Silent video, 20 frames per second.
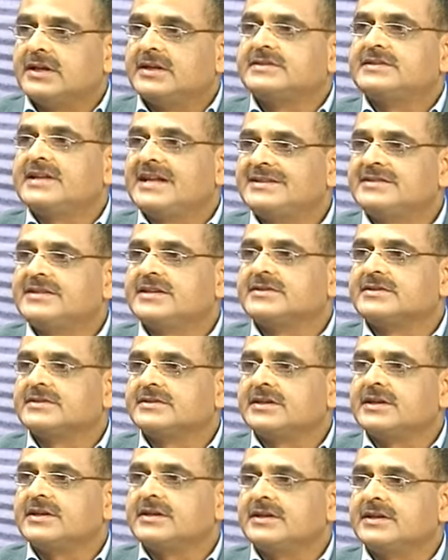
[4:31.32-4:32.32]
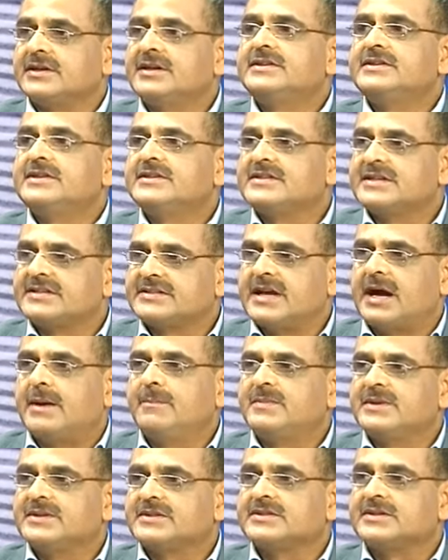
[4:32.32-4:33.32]
census scale. It is a
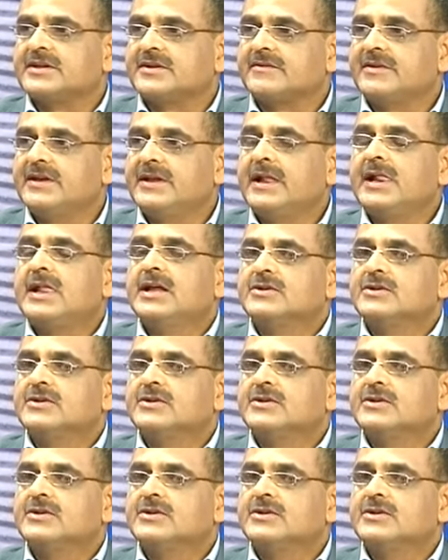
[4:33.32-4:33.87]
sample survey.